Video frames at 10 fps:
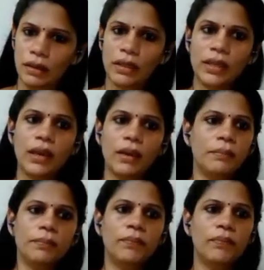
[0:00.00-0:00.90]

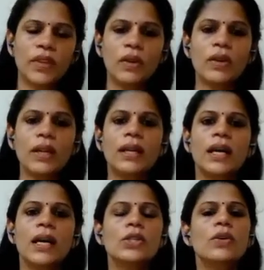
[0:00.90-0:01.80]
game. All right.
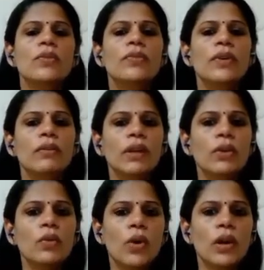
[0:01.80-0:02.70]
So when
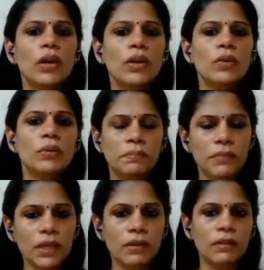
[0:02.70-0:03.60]
you want to
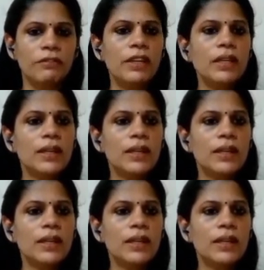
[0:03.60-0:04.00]
win in